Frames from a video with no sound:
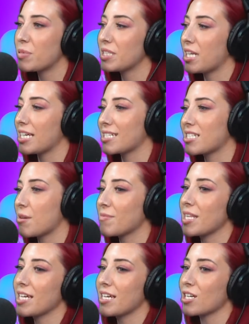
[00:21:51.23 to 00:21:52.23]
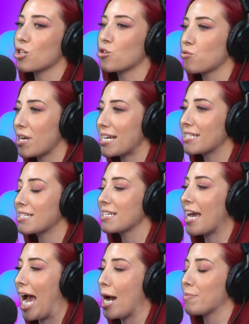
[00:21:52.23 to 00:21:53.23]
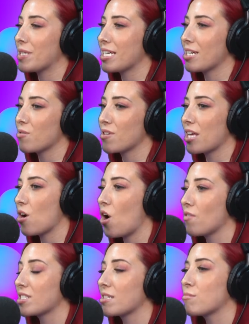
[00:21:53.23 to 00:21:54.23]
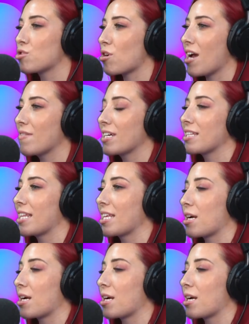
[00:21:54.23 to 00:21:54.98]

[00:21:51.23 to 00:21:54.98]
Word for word: but like something crazy happening where then all of a sudden I'm driving and then